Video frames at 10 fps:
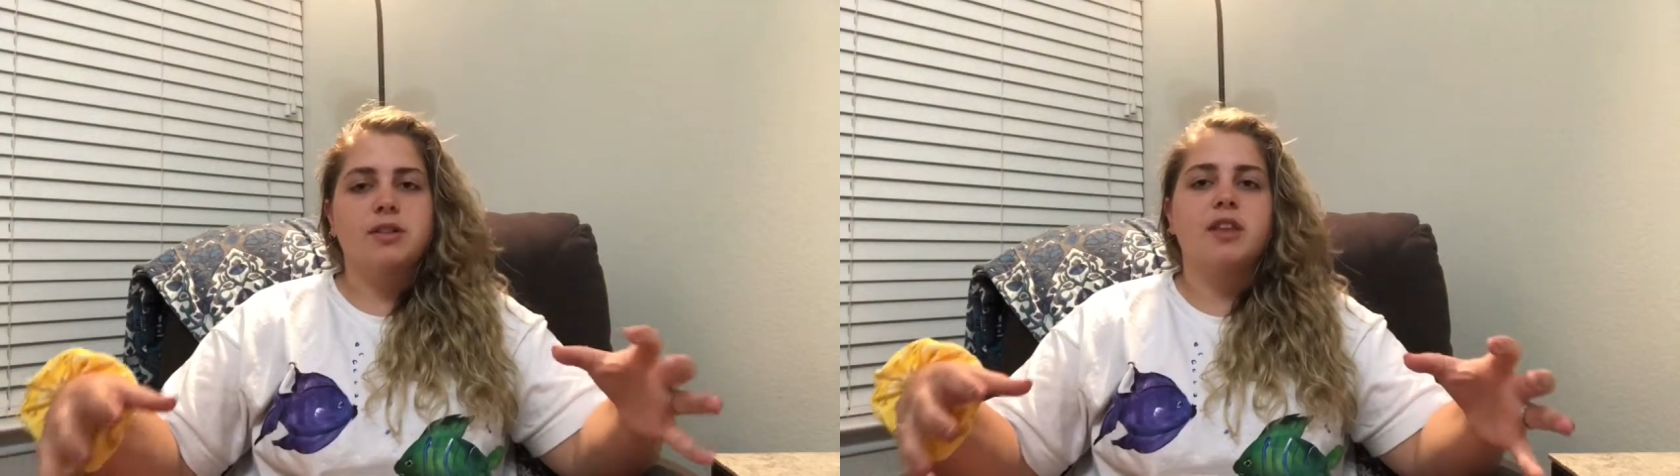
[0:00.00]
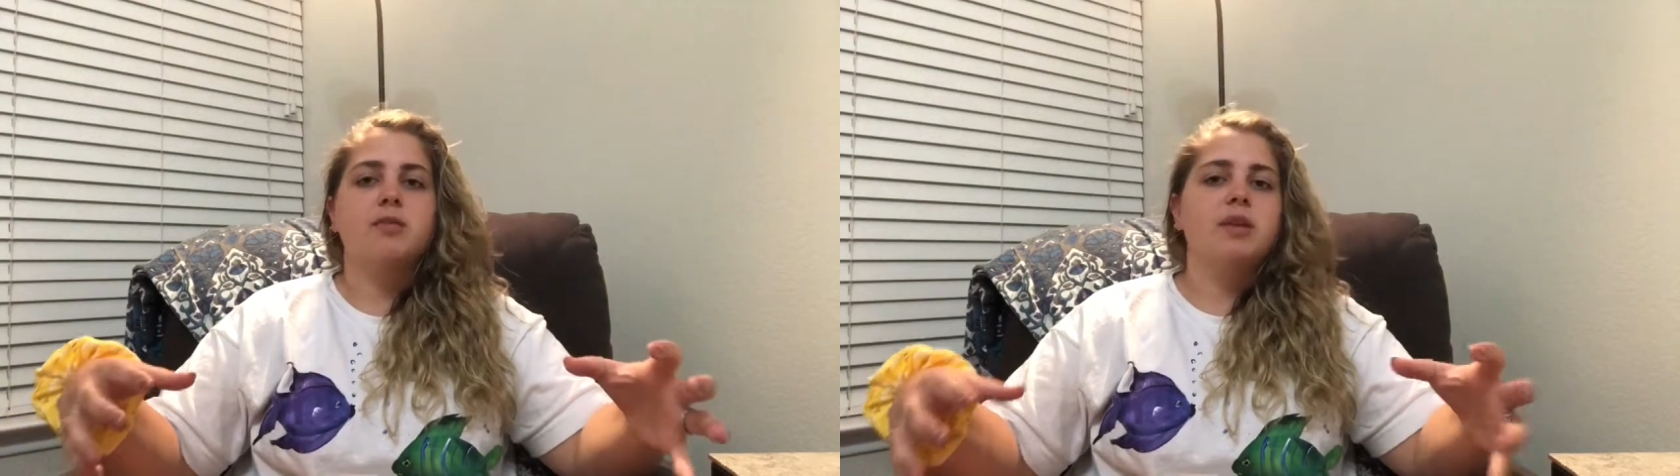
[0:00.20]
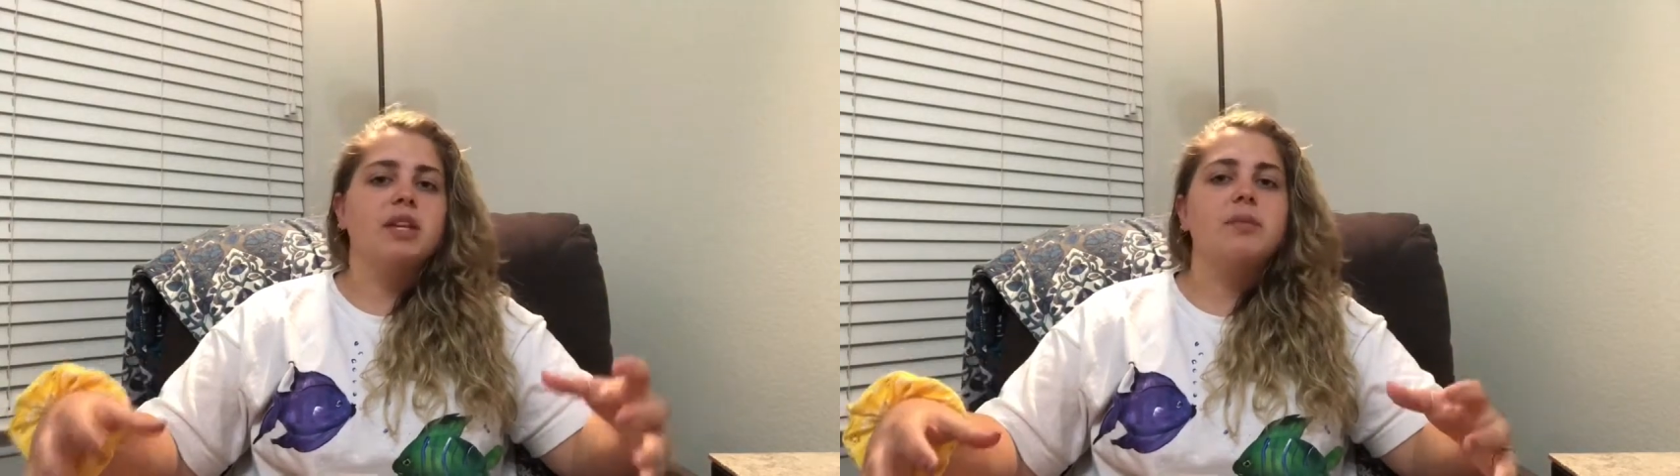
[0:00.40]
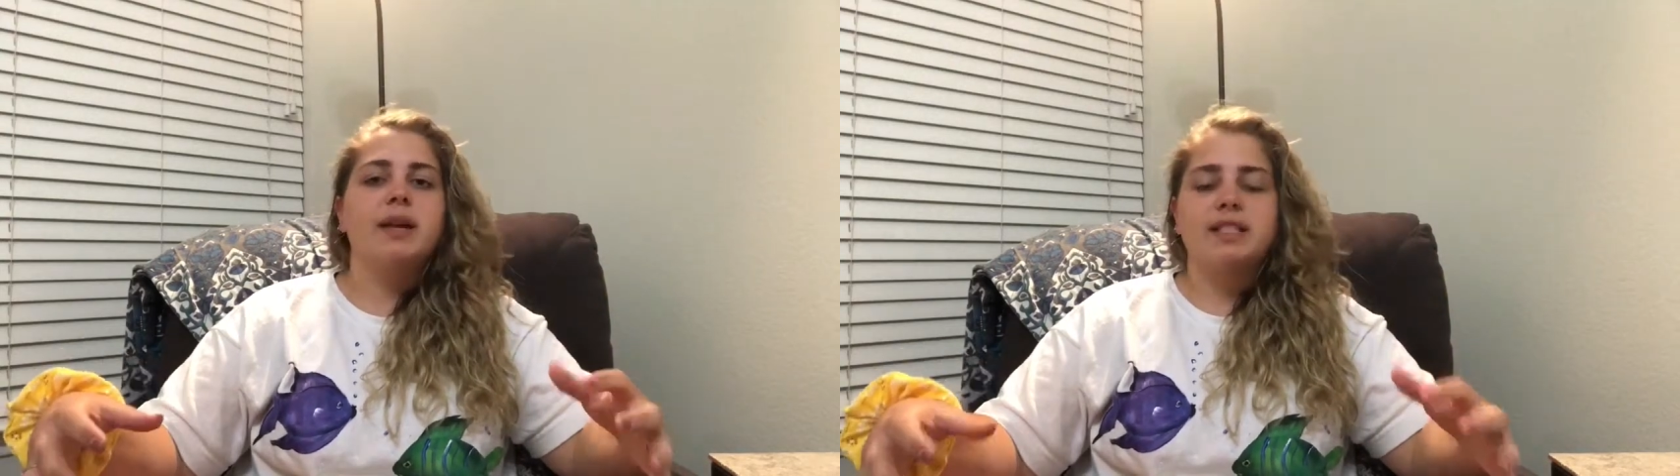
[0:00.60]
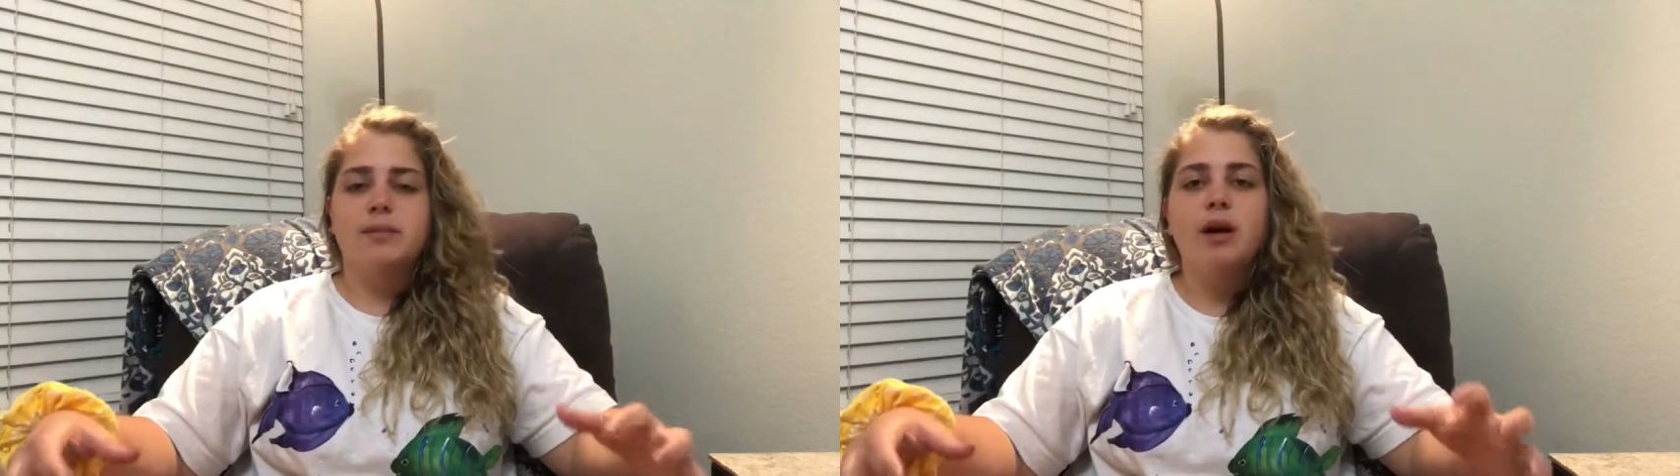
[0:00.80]
that the media
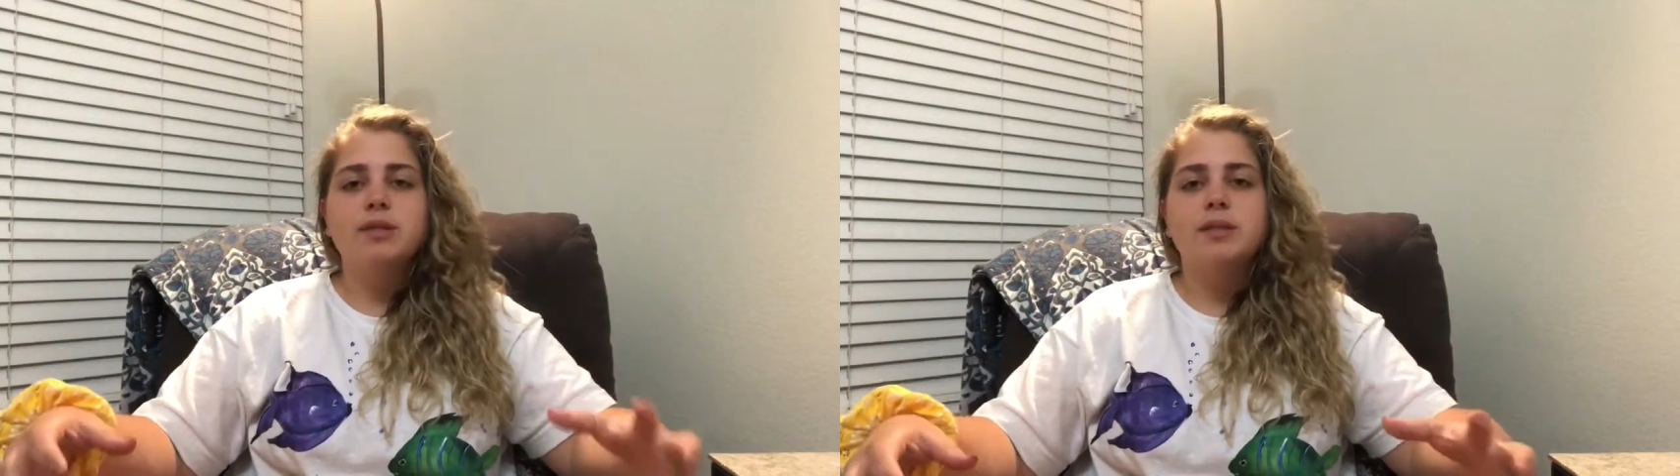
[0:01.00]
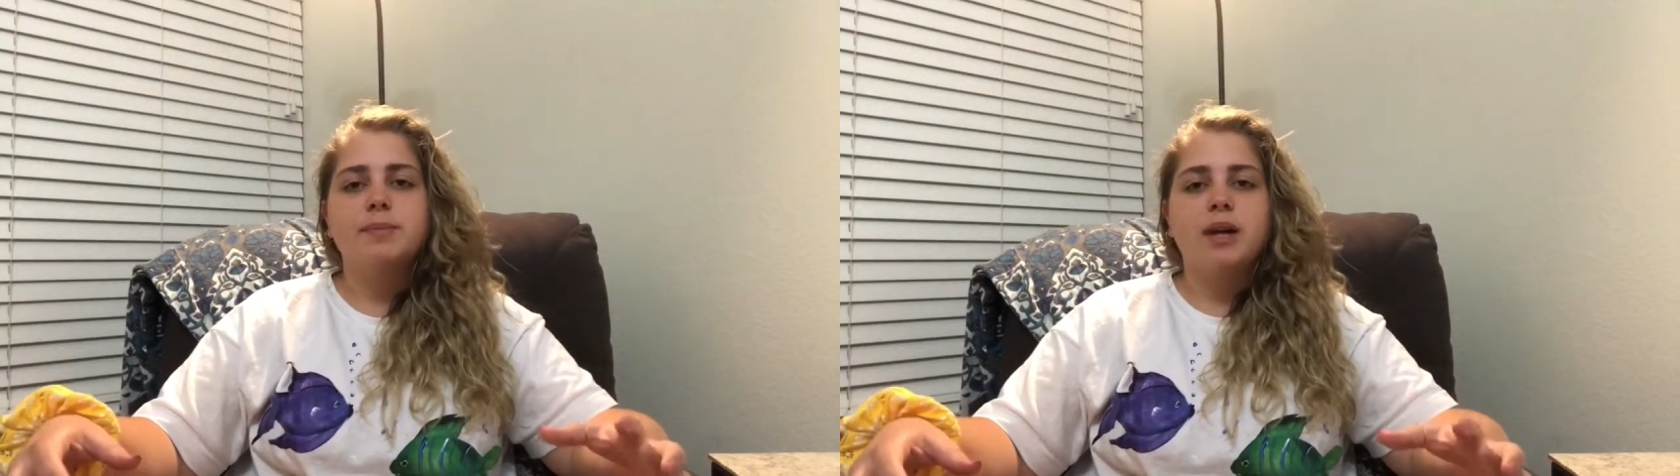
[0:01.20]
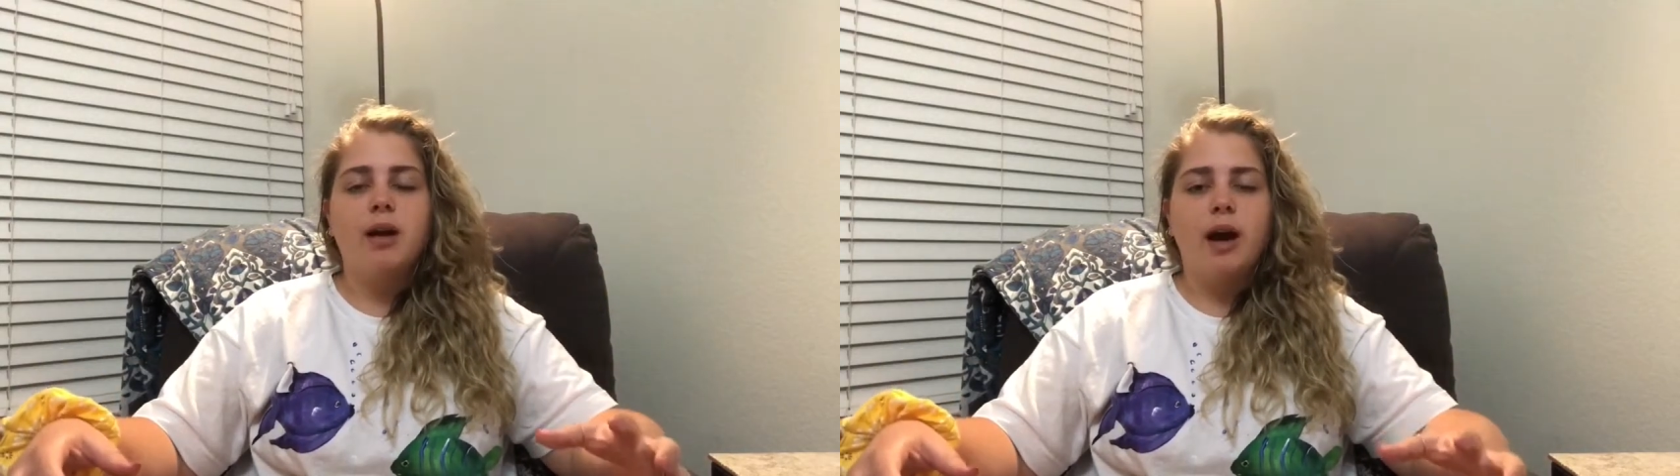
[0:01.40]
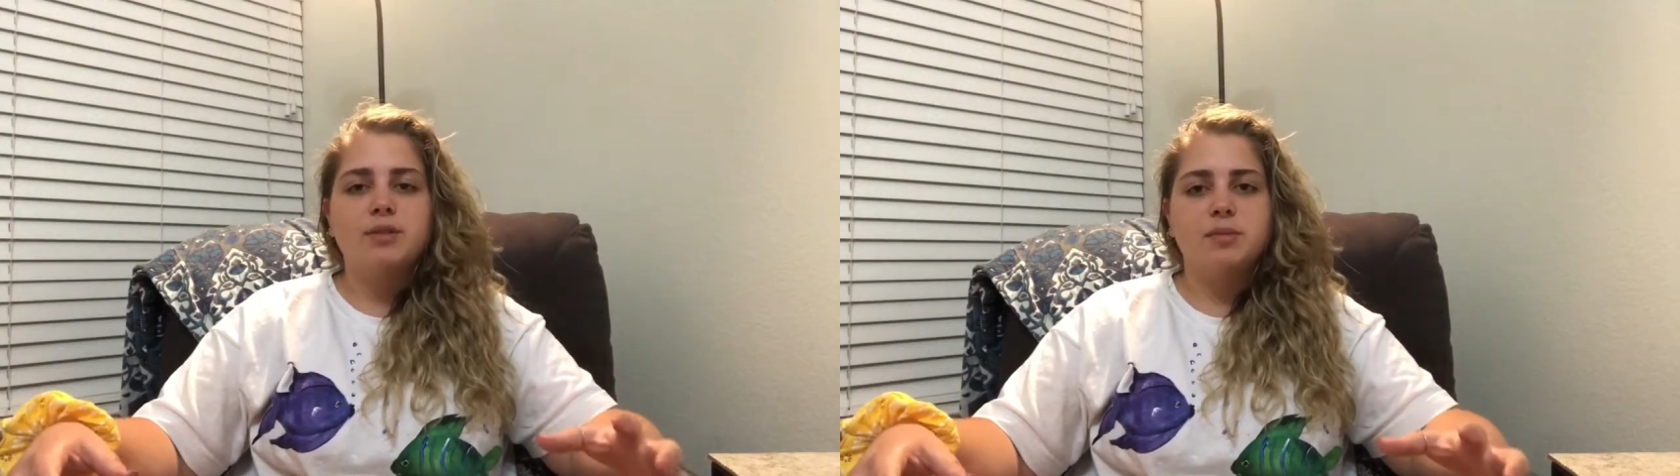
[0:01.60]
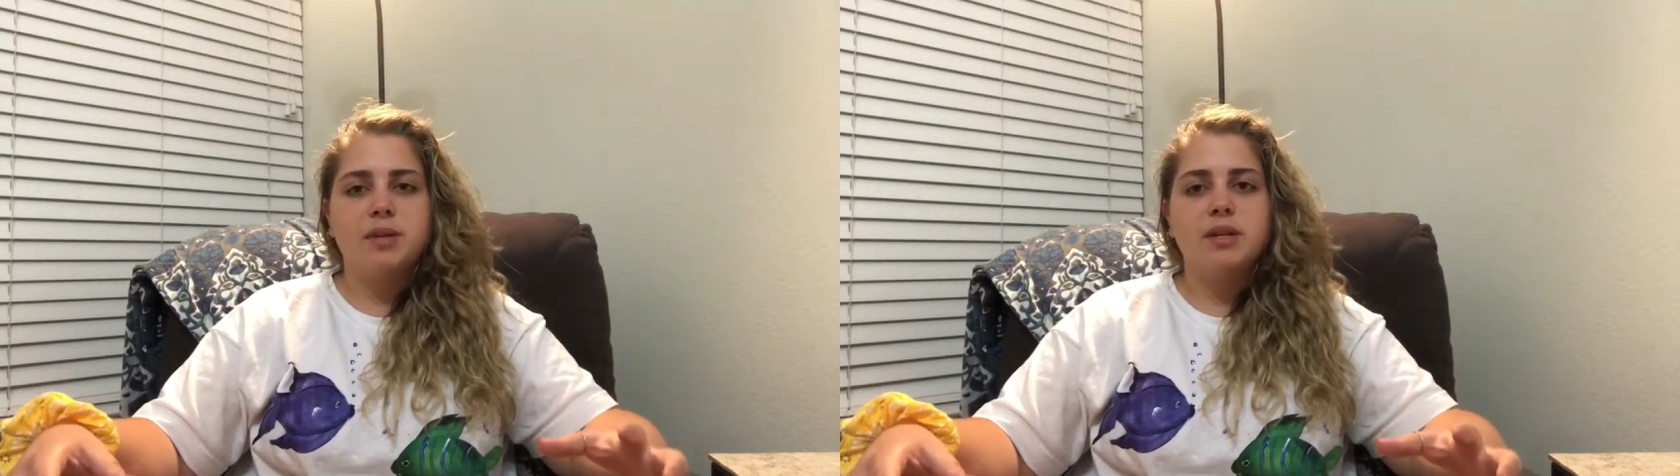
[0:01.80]
makes them
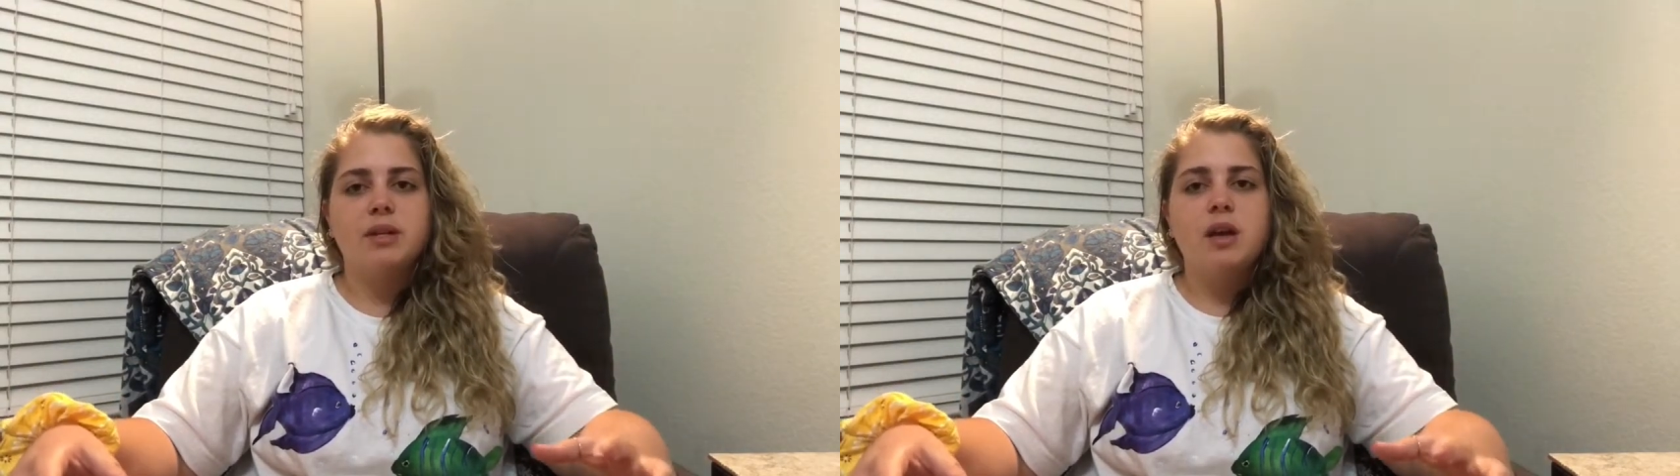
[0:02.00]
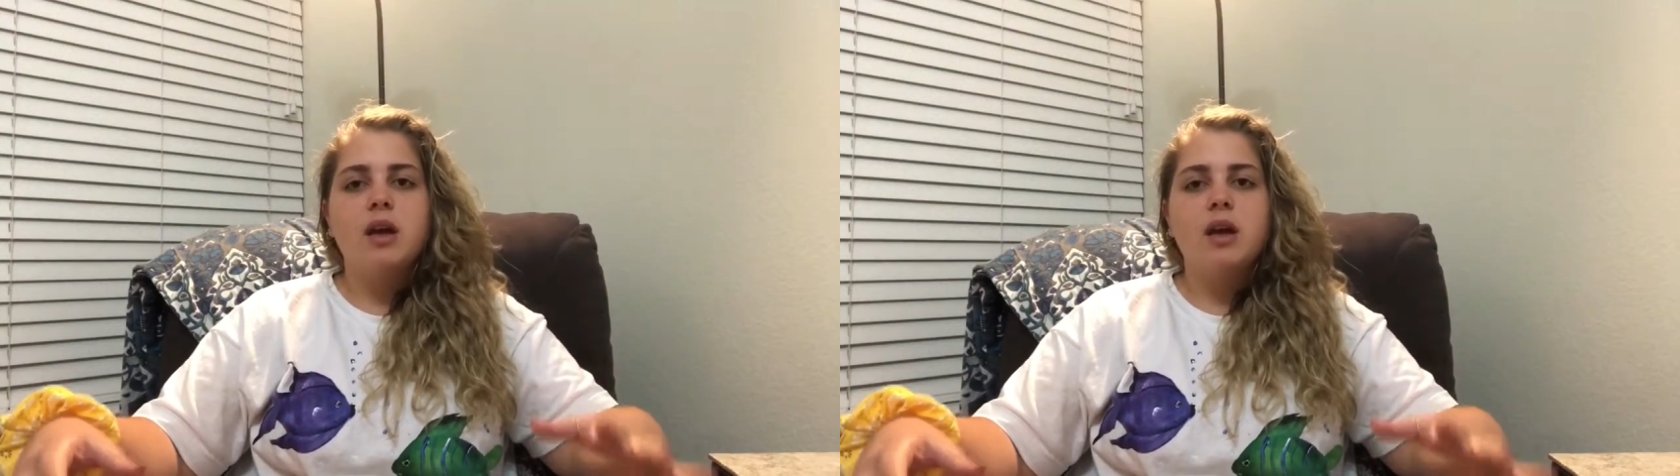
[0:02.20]
out to be,